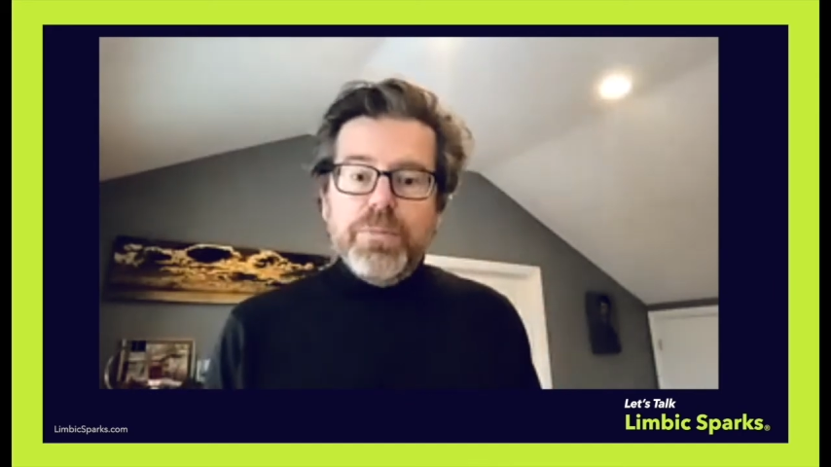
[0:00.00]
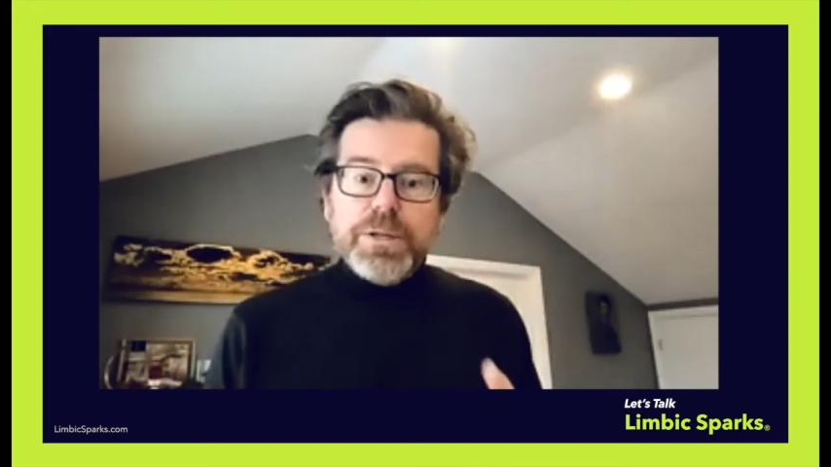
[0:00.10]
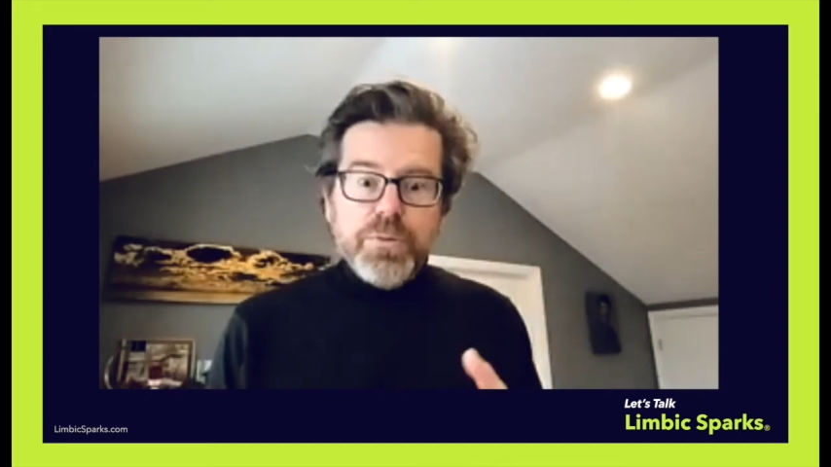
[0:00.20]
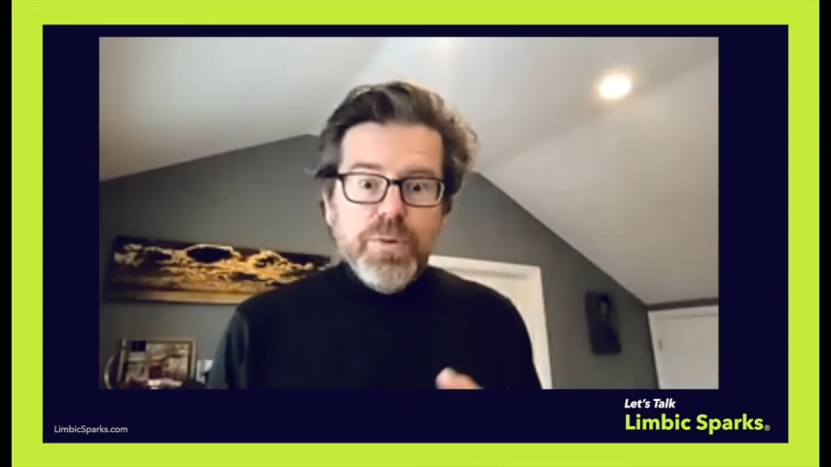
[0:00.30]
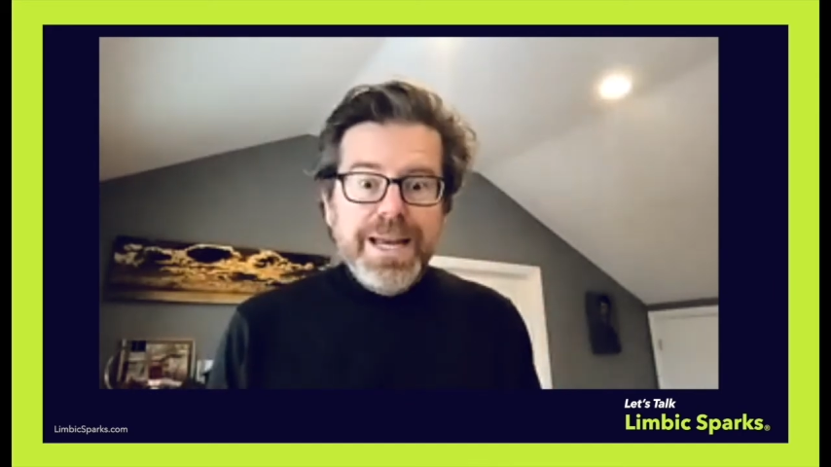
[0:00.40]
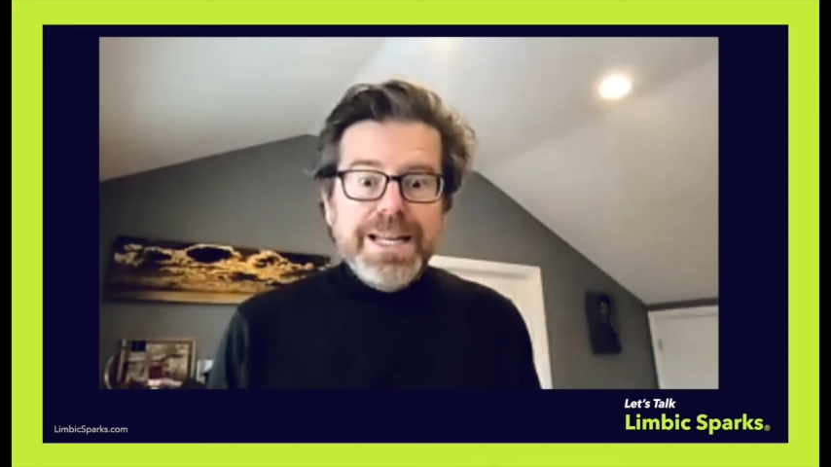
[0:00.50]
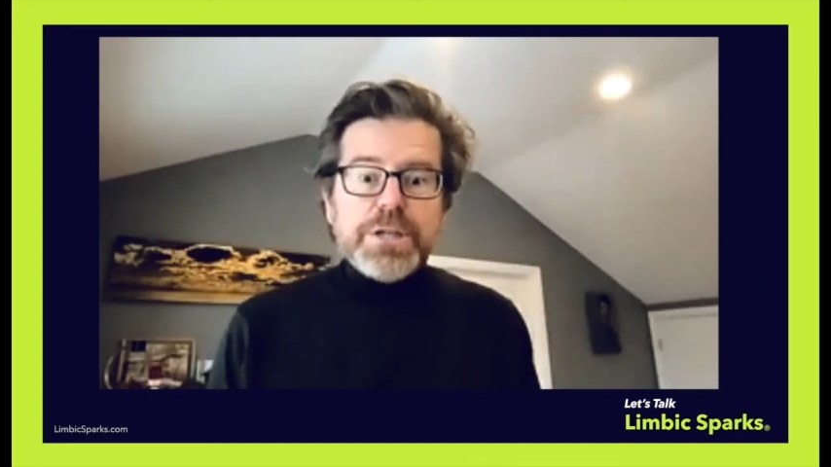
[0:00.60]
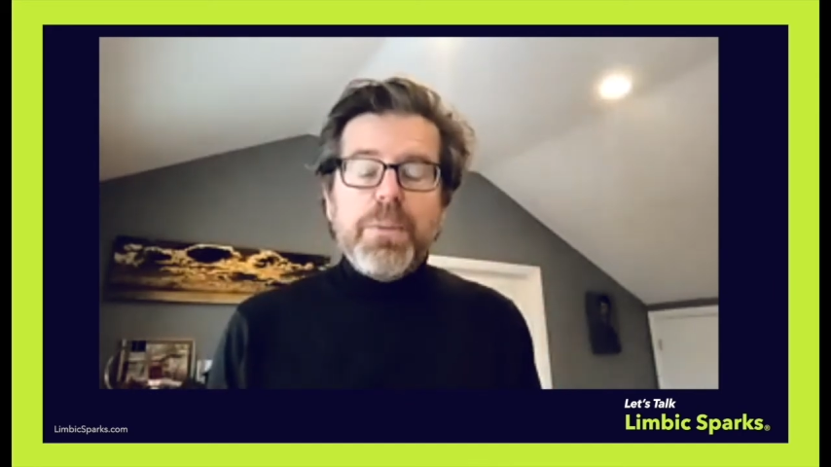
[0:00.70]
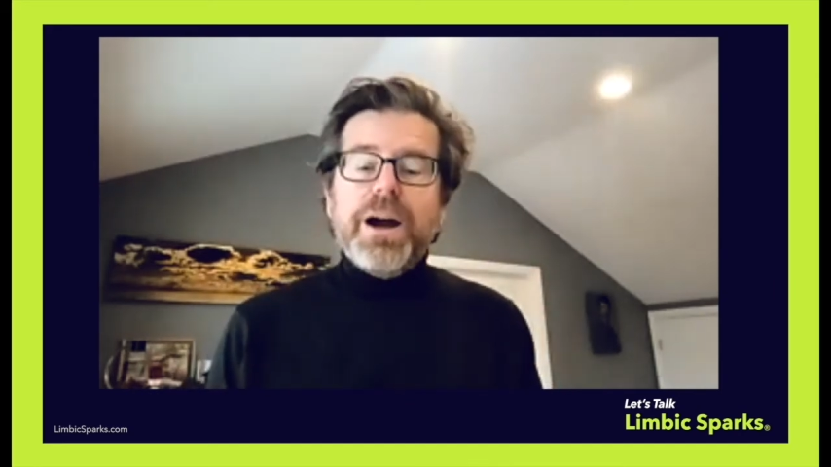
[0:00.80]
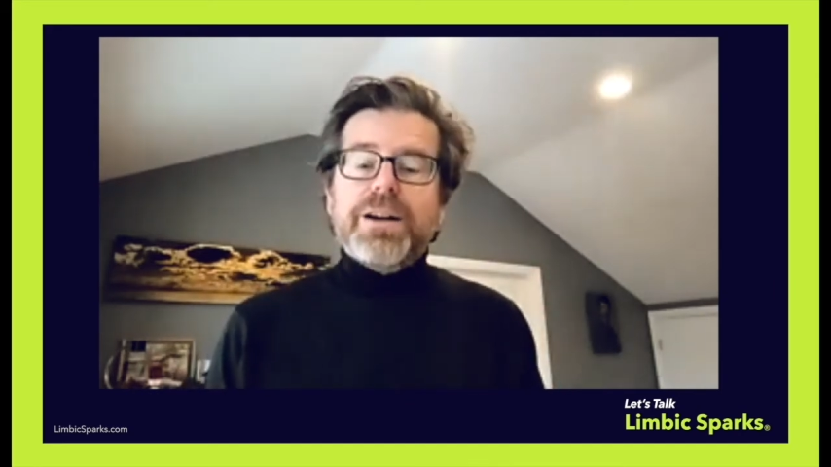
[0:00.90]
is really
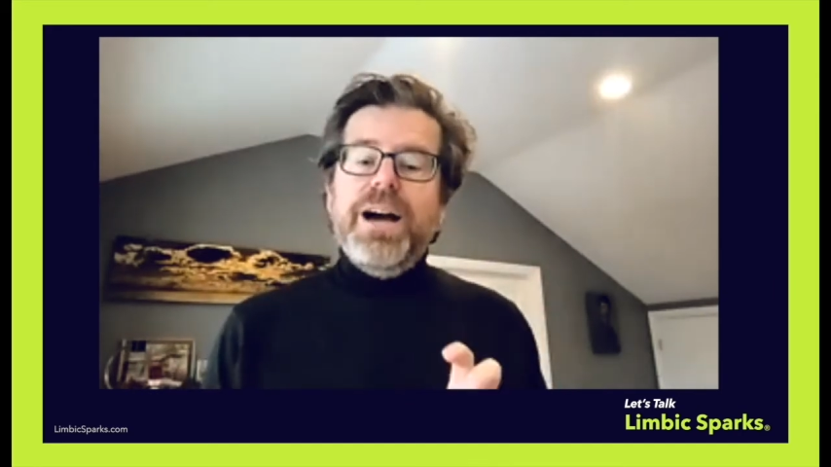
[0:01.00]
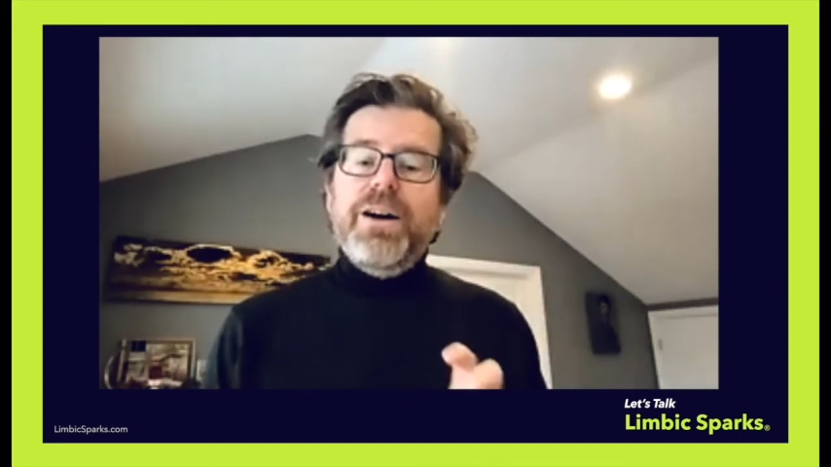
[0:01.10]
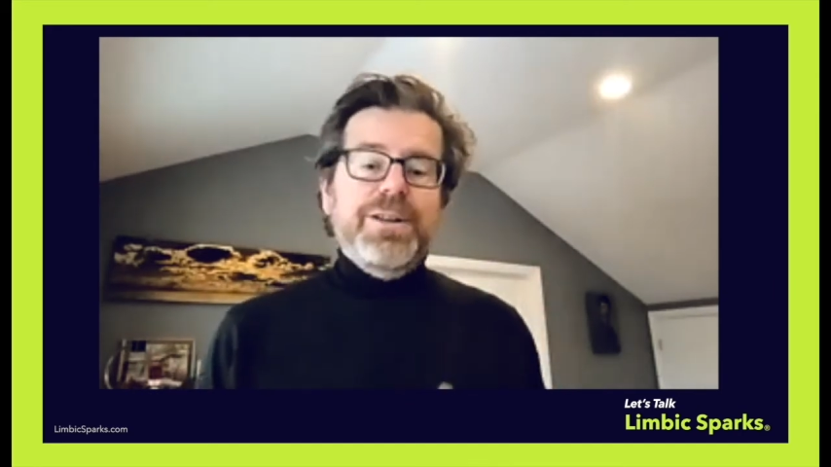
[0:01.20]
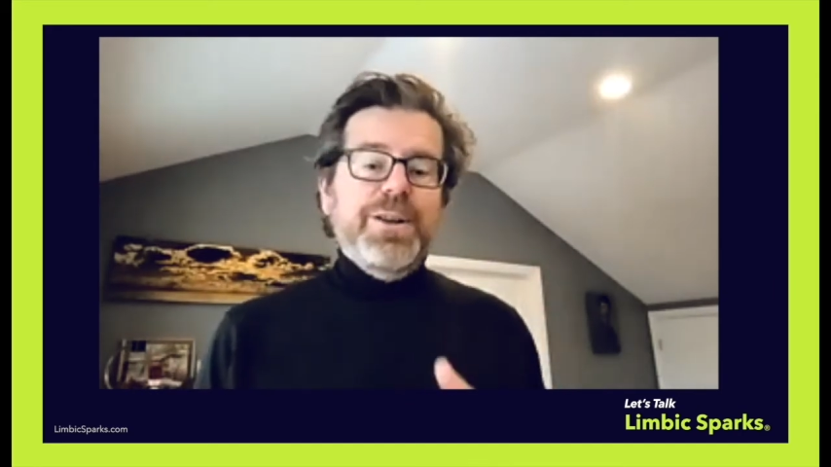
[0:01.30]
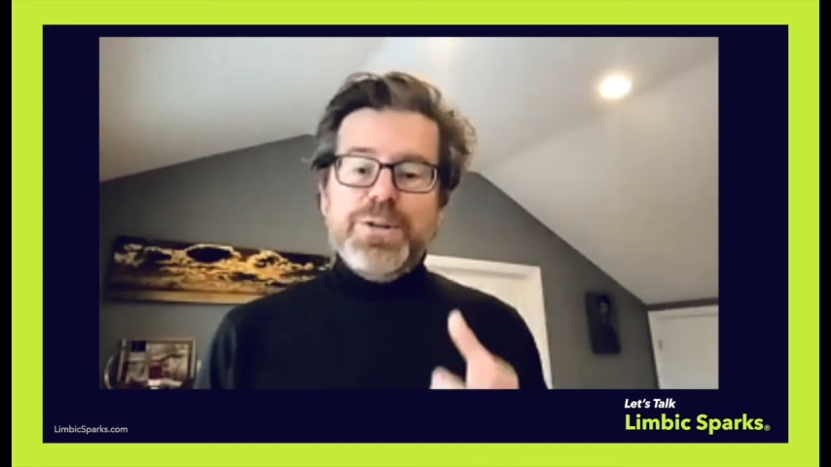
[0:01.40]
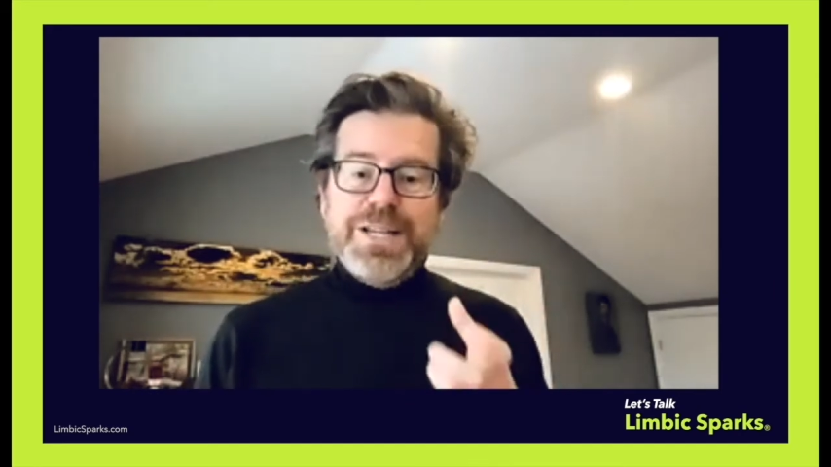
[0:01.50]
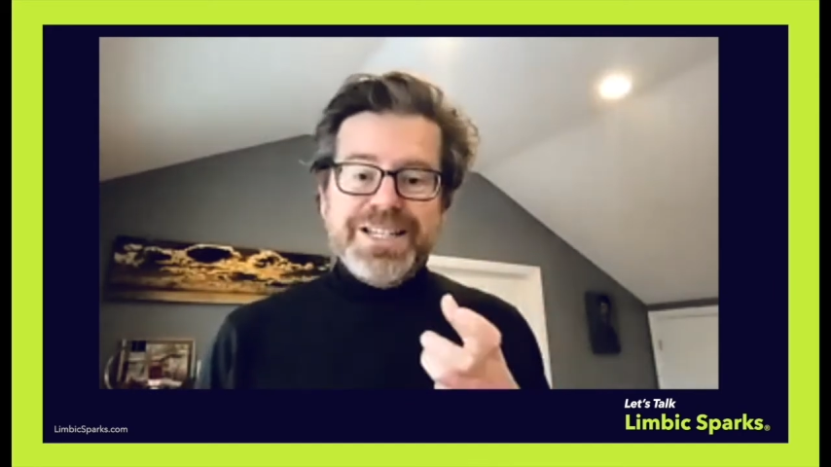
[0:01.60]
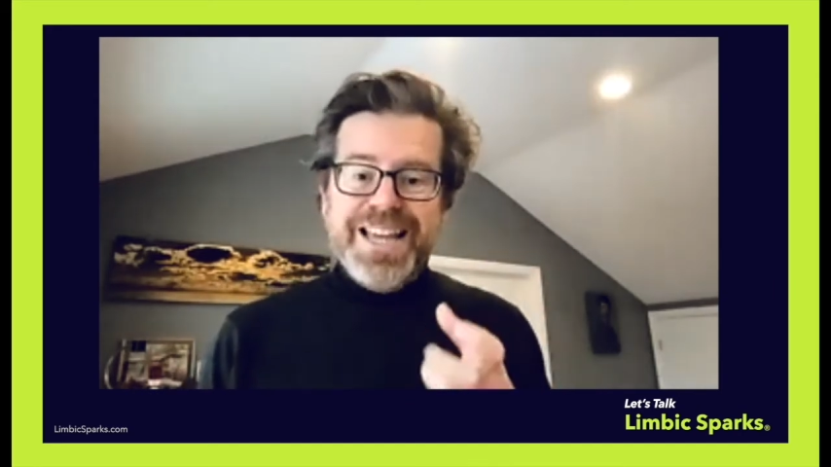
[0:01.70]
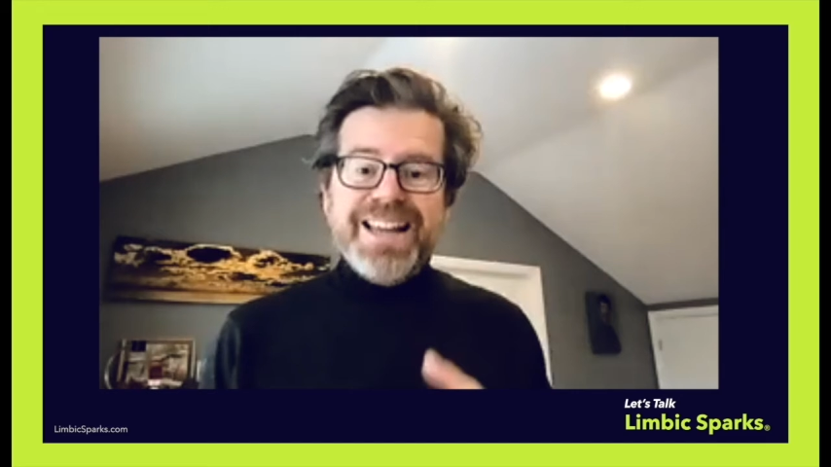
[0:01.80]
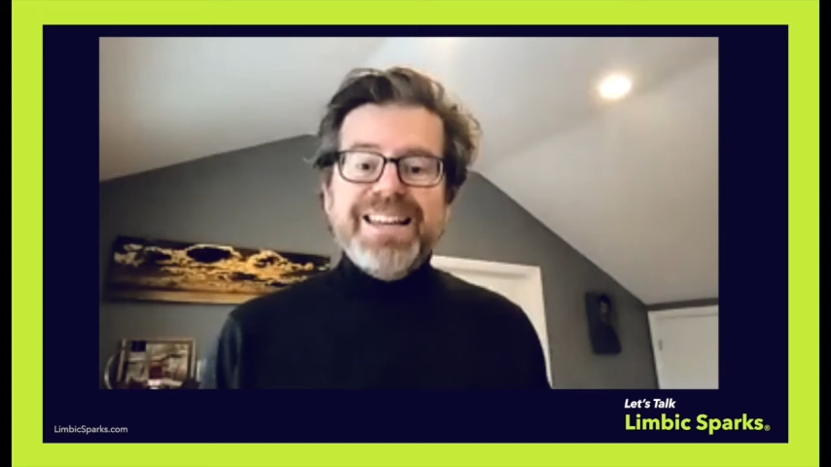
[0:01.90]
smart now. It knows
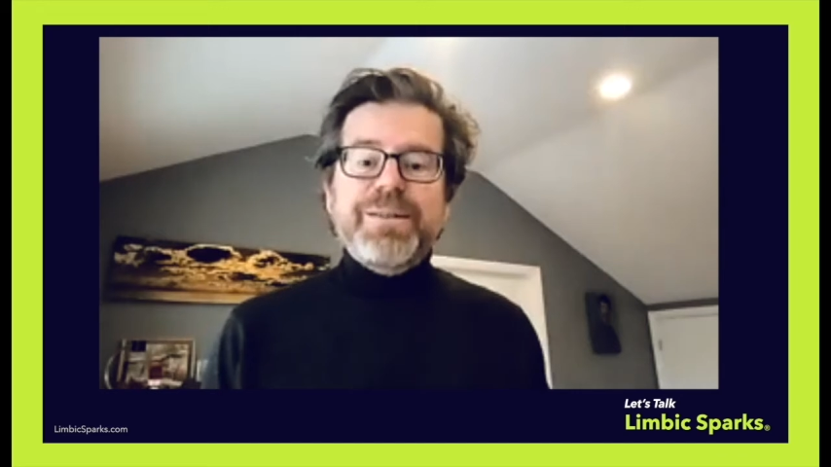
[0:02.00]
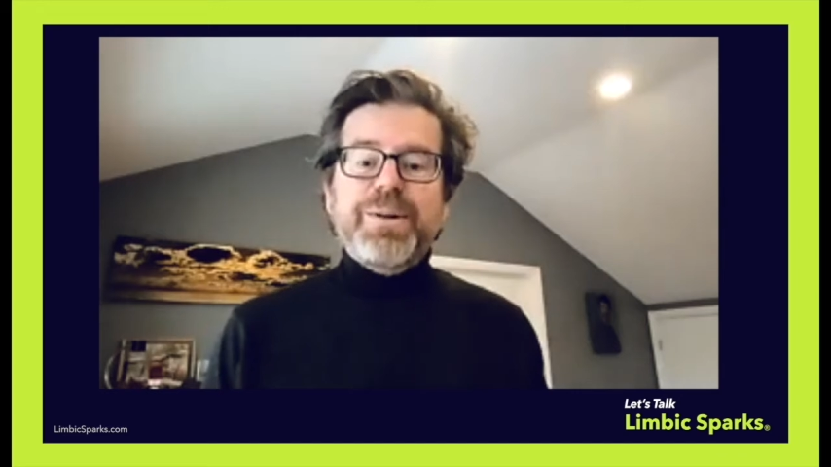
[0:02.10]
exactly what I